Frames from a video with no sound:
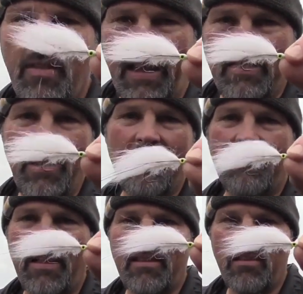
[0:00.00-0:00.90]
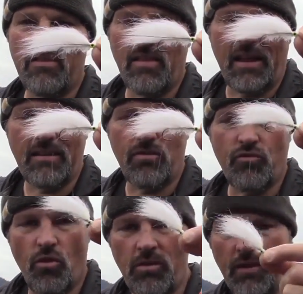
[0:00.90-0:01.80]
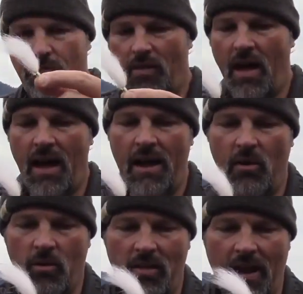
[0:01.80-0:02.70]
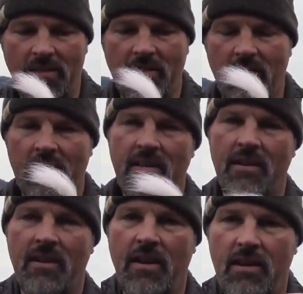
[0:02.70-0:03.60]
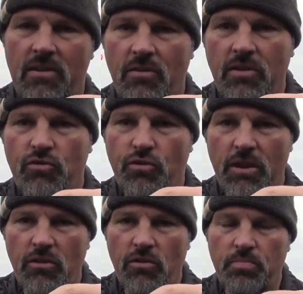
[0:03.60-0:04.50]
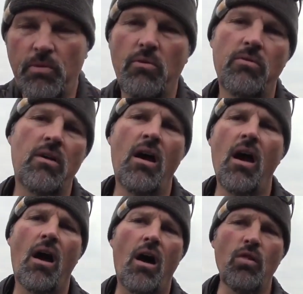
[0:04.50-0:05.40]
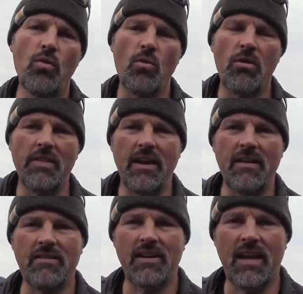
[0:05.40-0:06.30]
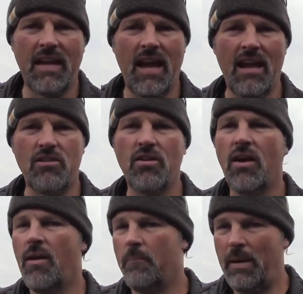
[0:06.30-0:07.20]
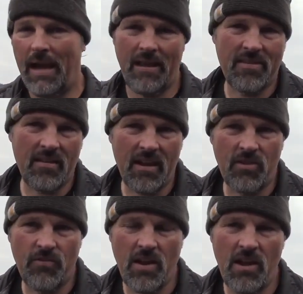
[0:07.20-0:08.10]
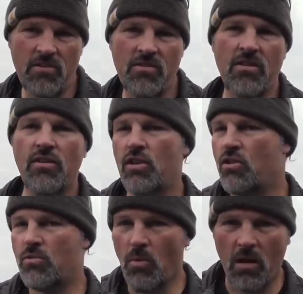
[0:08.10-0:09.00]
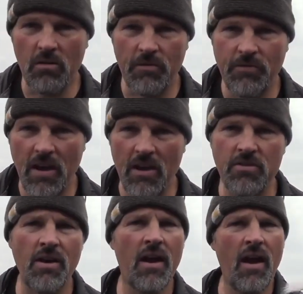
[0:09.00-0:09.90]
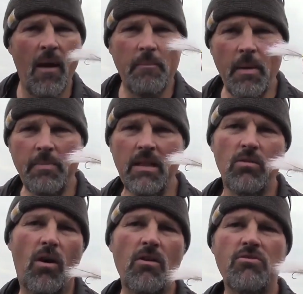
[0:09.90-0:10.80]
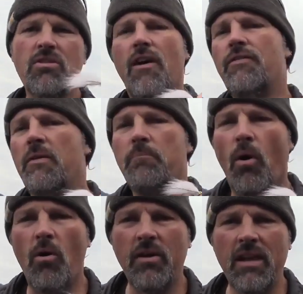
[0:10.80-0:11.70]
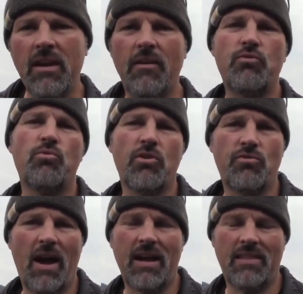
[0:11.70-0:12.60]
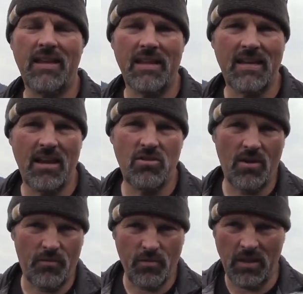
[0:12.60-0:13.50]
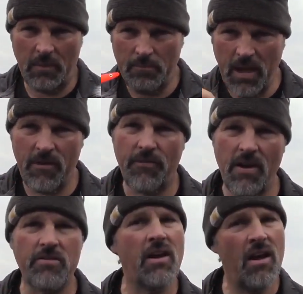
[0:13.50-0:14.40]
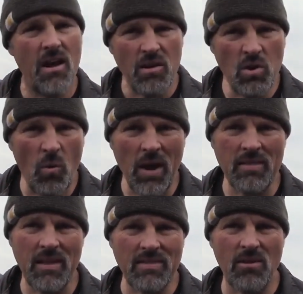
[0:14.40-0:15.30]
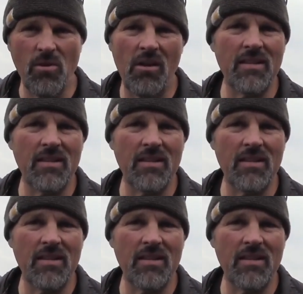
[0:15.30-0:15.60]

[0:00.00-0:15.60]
like this, like this, like this trolling fly, or like the, you know, the trigger spoon, a lure that is gonna catch pan-sized fish, smaller fish, but be large enough and bulky enough to attract the attention of really big fish, knowing that they're